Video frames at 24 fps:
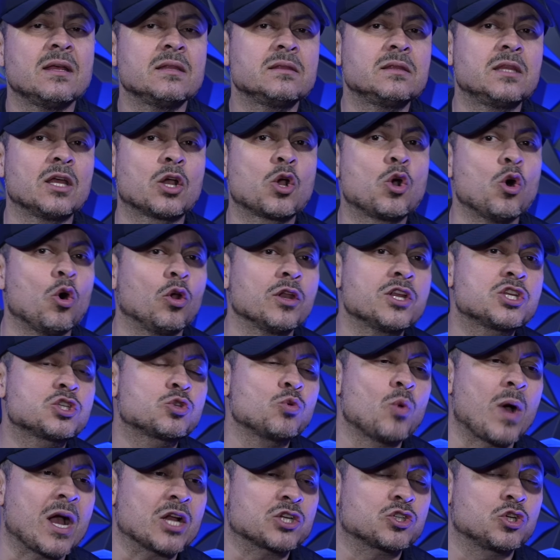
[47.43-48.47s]
The goal is
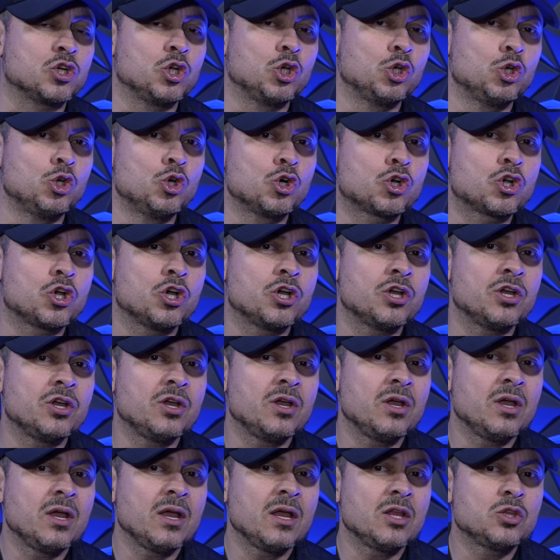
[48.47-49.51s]
to actually look
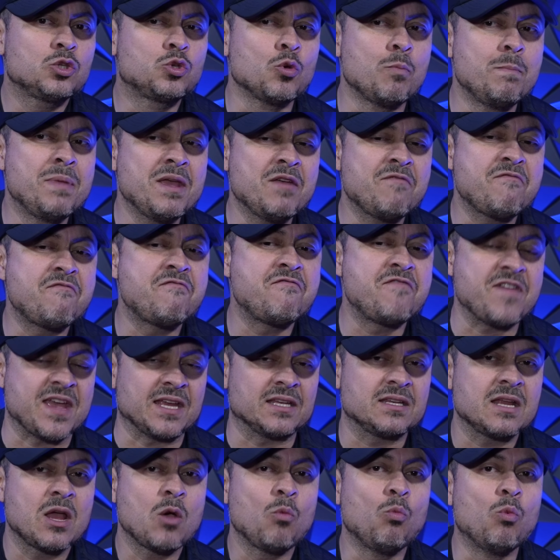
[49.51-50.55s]
to be
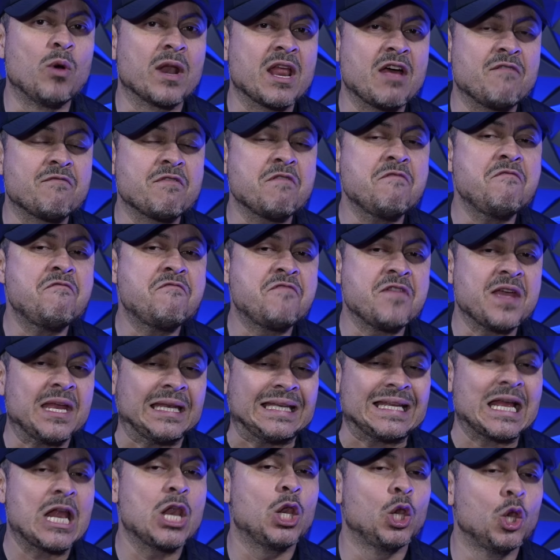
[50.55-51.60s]
fit, whatever
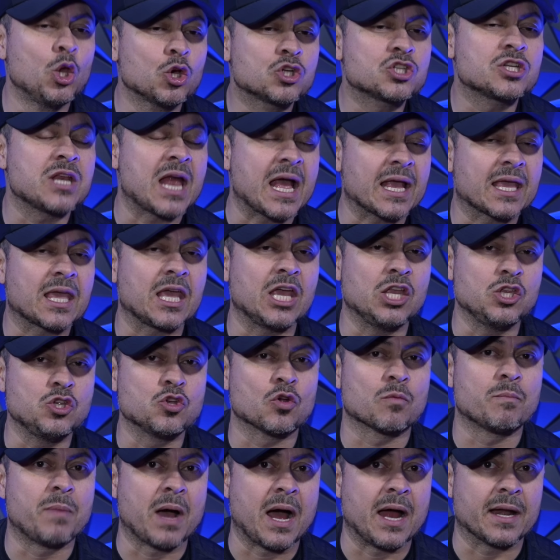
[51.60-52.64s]
fit looks like in your
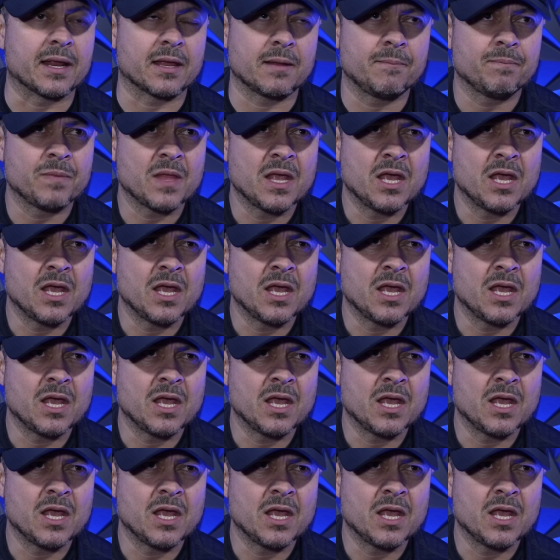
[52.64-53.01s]
body.